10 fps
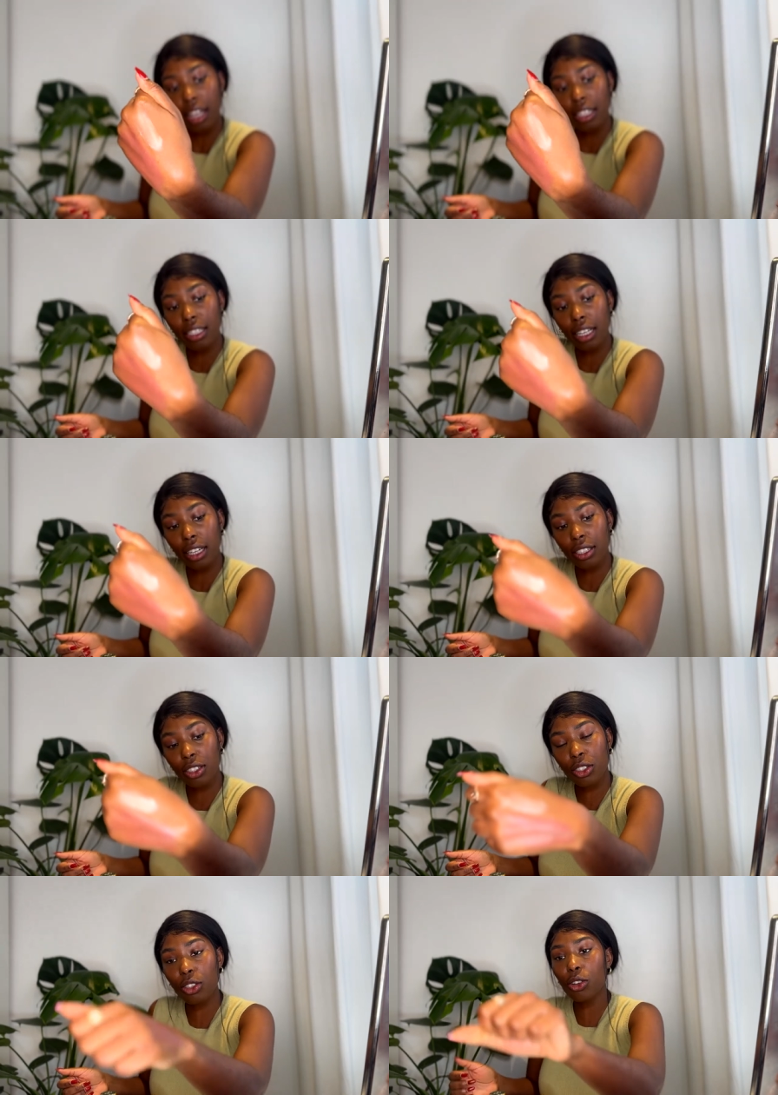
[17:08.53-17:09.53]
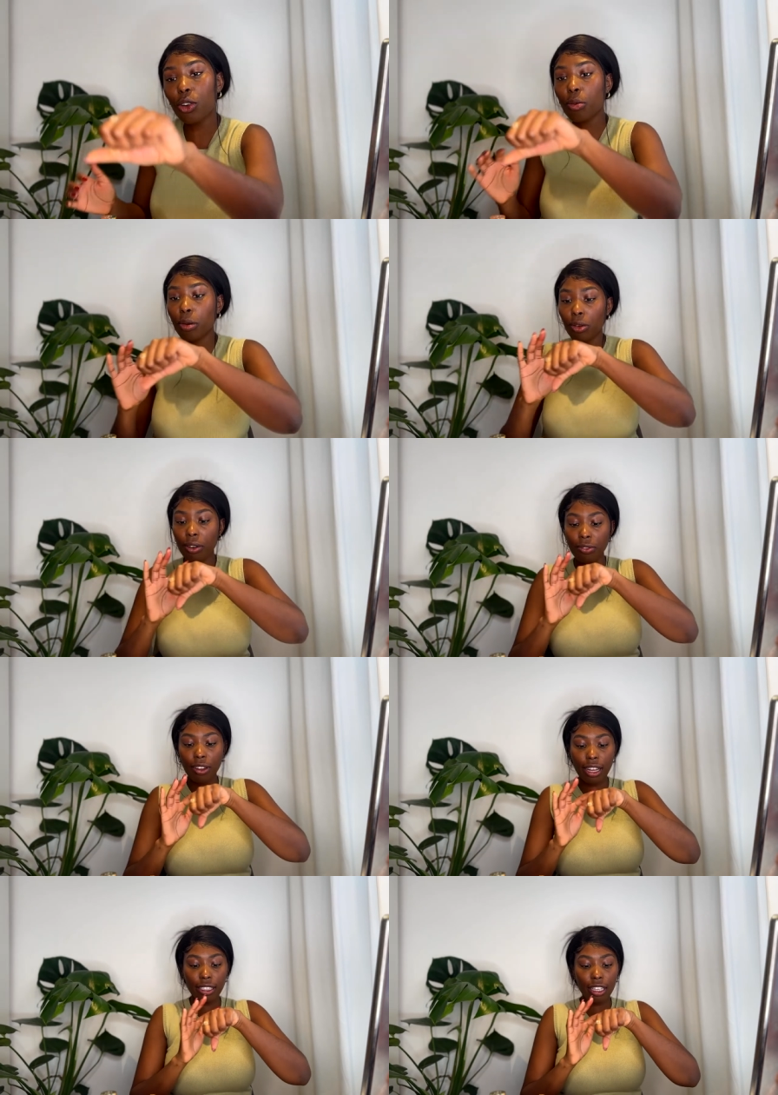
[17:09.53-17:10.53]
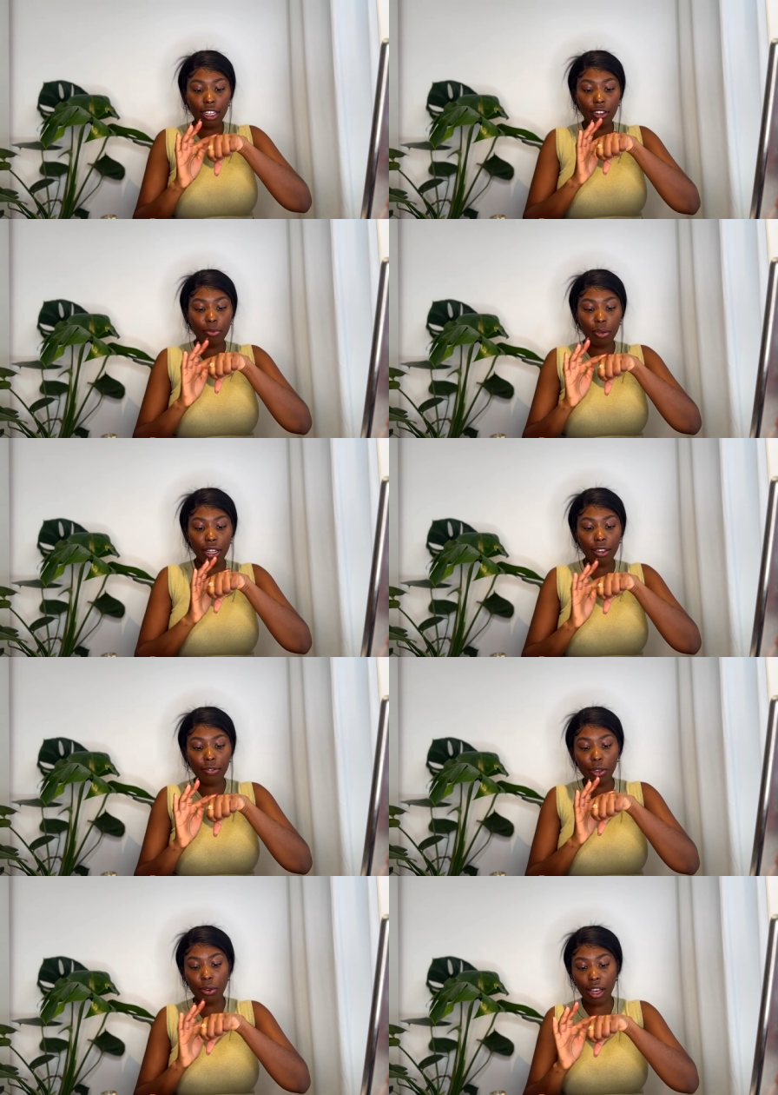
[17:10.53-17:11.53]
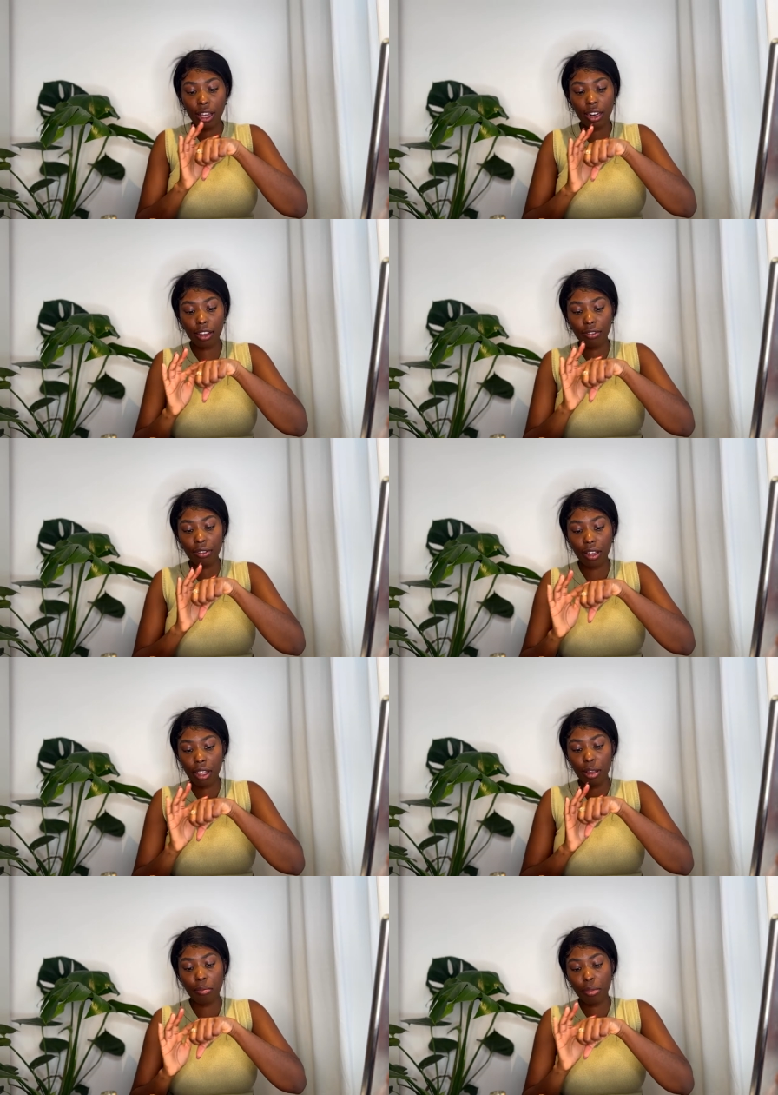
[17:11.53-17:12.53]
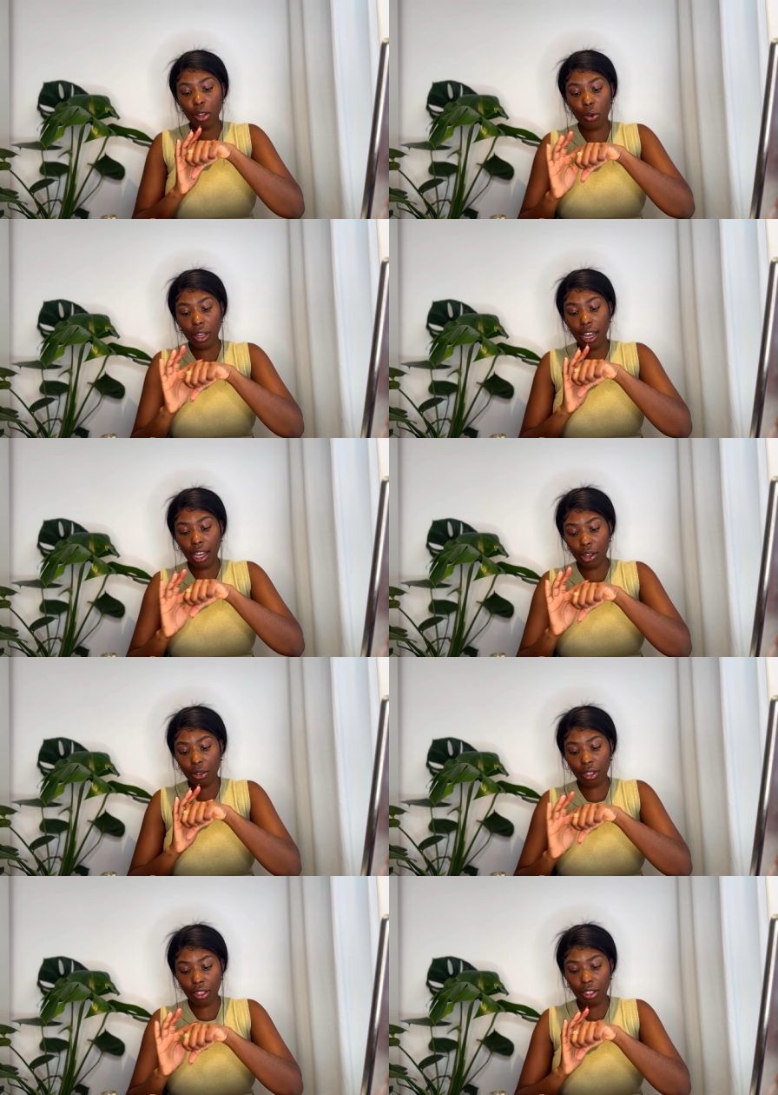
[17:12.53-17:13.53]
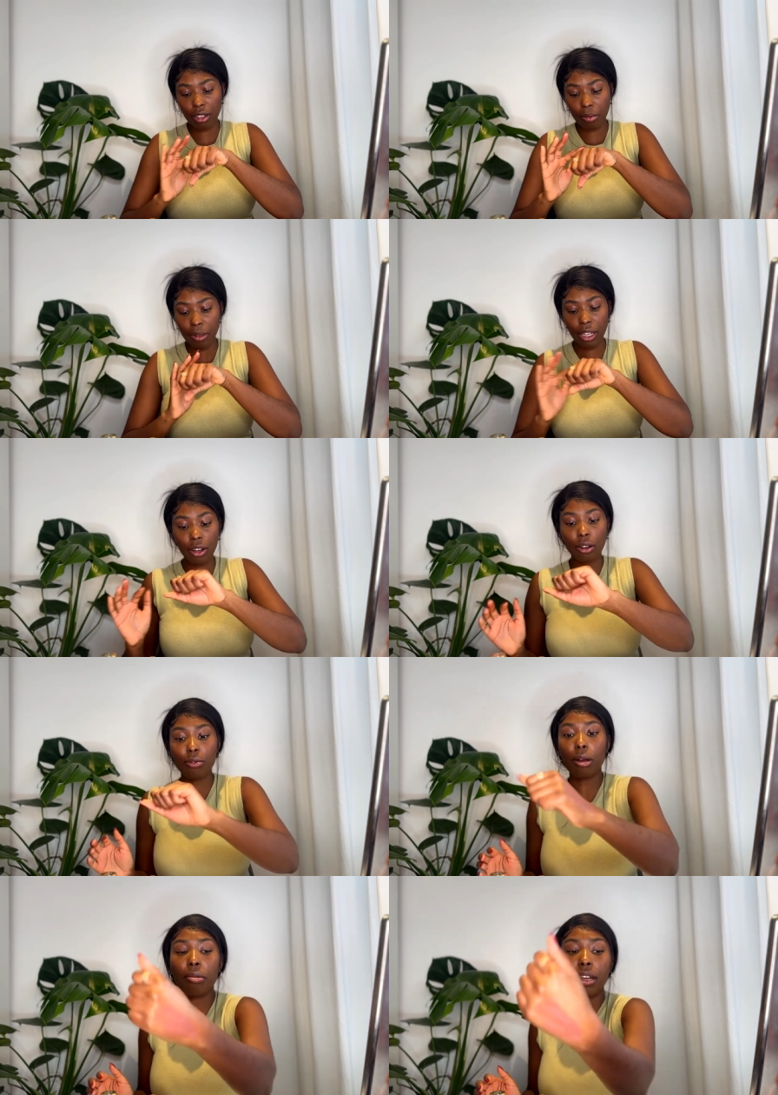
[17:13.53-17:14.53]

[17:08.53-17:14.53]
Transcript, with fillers: it's like super reflective but if you kind of blow it out a little bit or rub